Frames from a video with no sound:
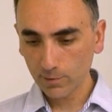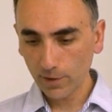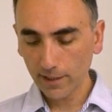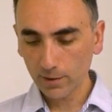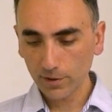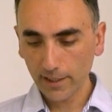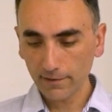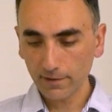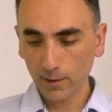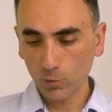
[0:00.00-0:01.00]
we are going to
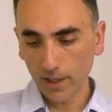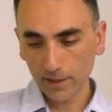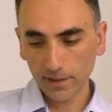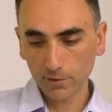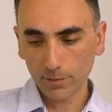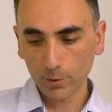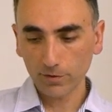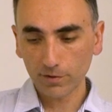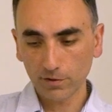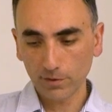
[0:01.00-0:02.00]
have like one Git
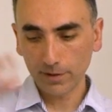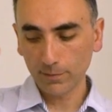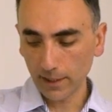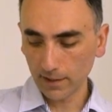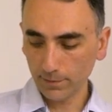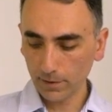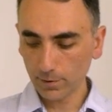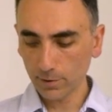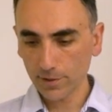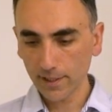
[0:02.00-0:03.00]
repository but multiple
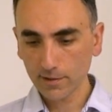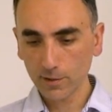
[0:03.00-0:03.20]
projects.